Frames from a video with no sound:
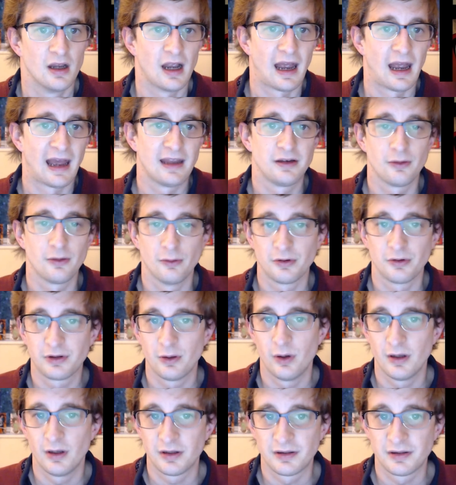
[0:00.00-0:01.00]
and also
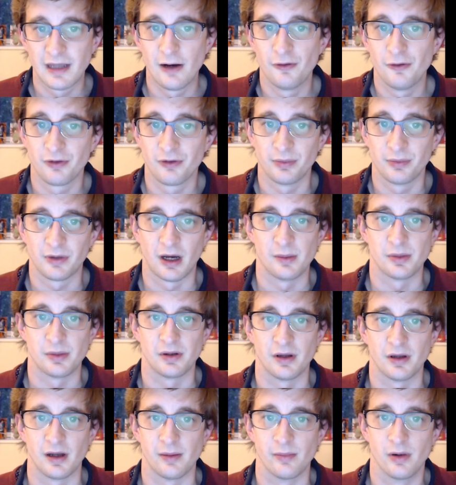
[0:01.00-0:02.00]
herself from time to
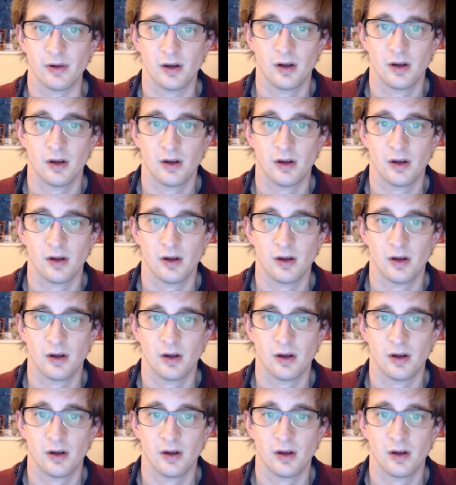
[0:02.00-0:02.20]
time.